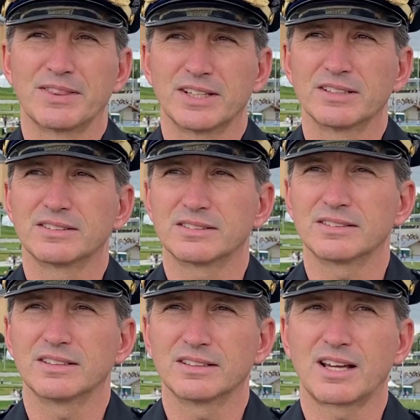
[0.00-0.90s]
I think it's
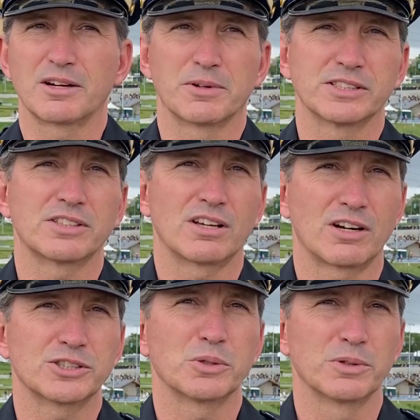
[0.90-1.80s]
it kind of rests on
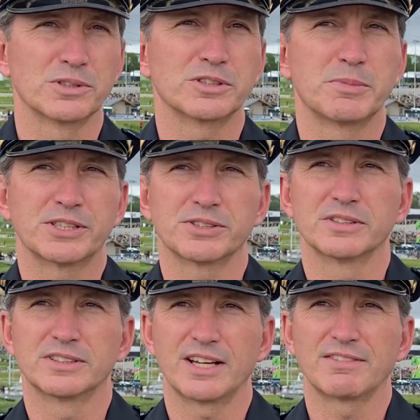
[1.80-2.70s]
our shoulders to make sure
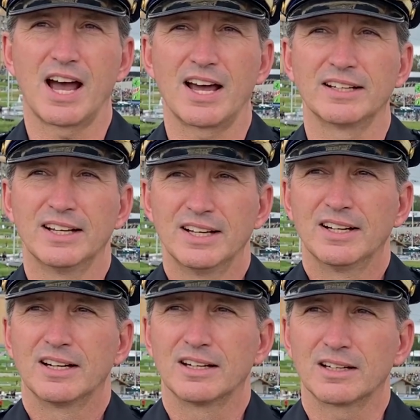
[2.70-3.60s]
that they've got
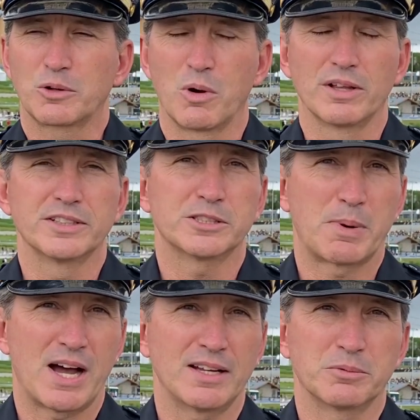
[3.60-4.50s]
a quality
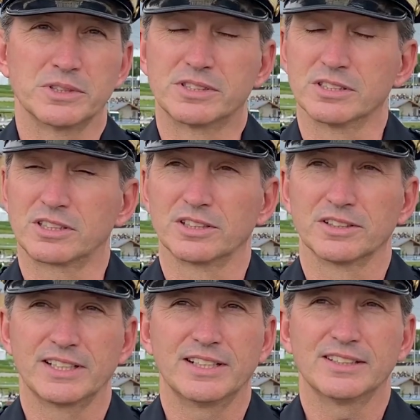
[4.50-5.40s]
spot, which this
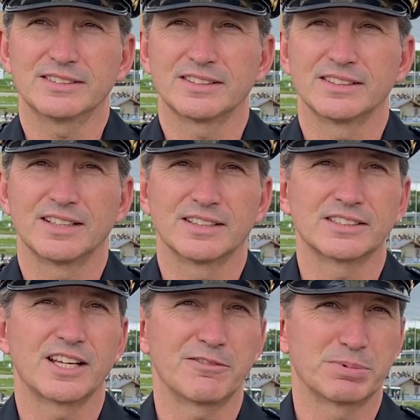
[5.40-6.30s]
clearly is, and a, and a
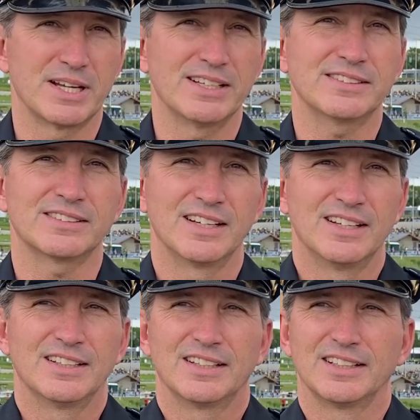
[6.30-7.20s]
safe place.
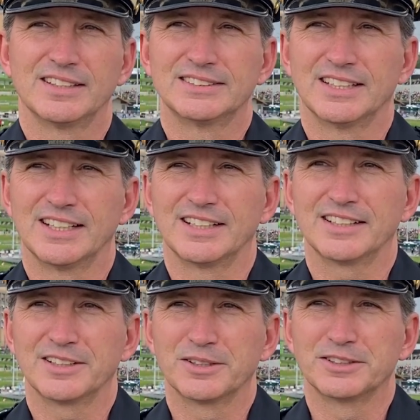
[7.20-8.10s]
And, uh,
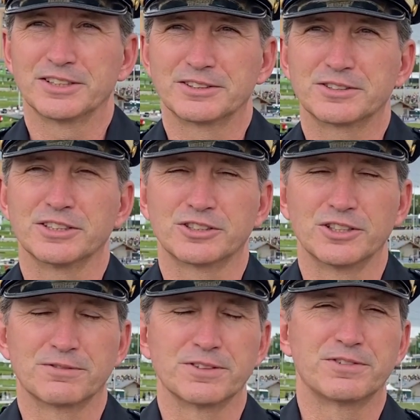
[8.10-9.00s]
you know, it's, it's
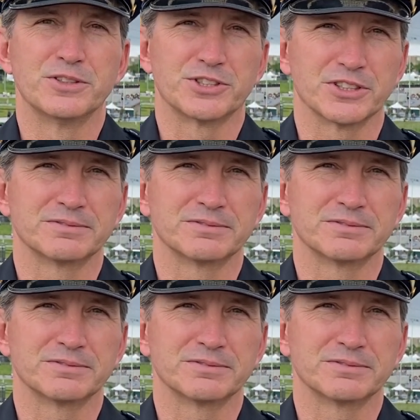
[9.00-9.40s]
good for the future.